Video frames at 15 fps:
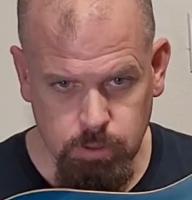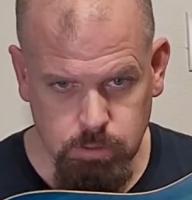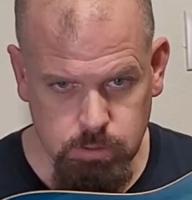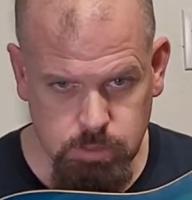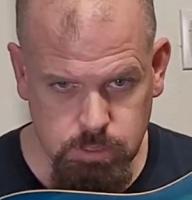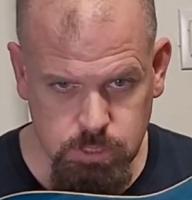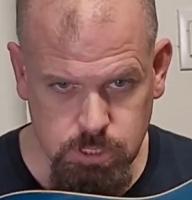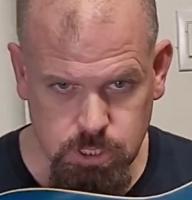
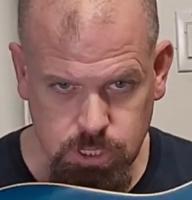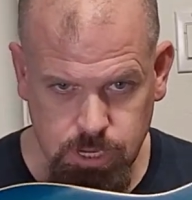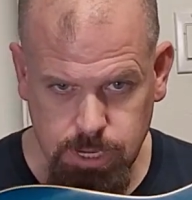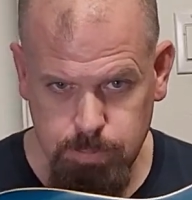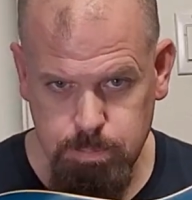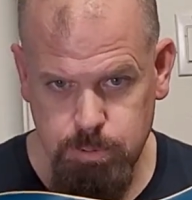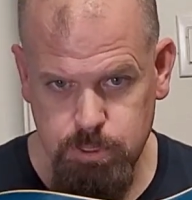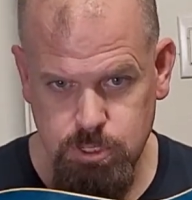This
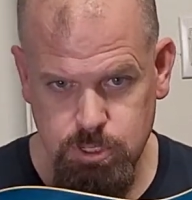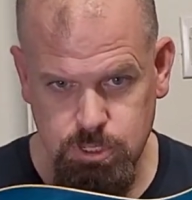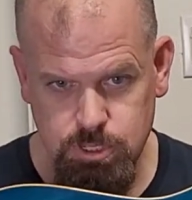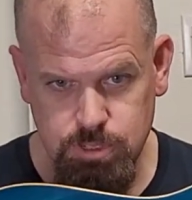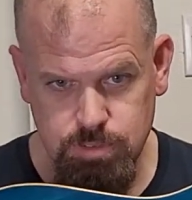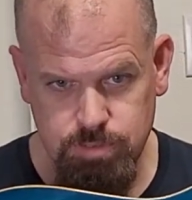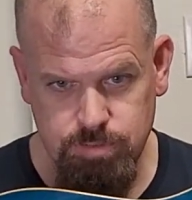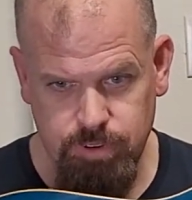top is
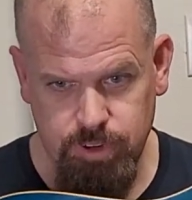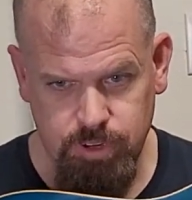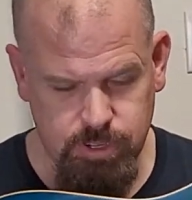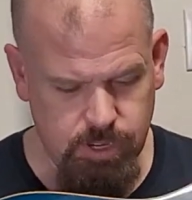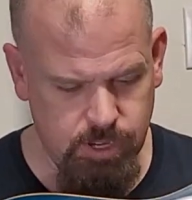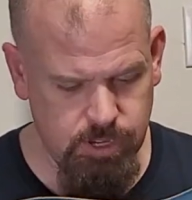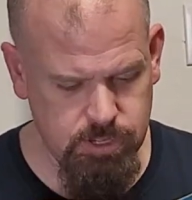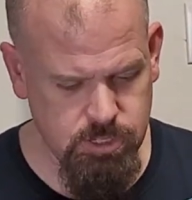just
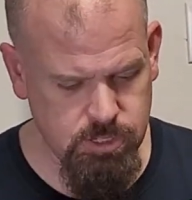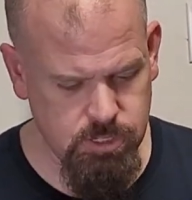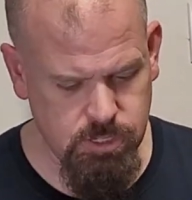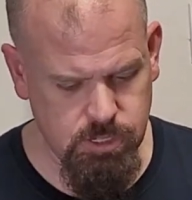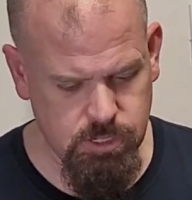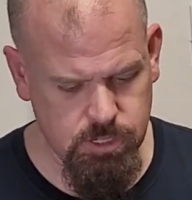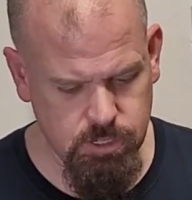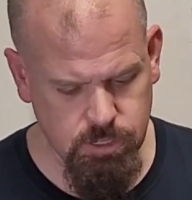
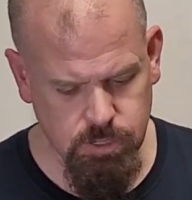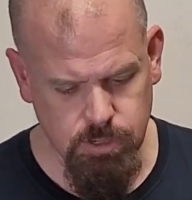fantastic.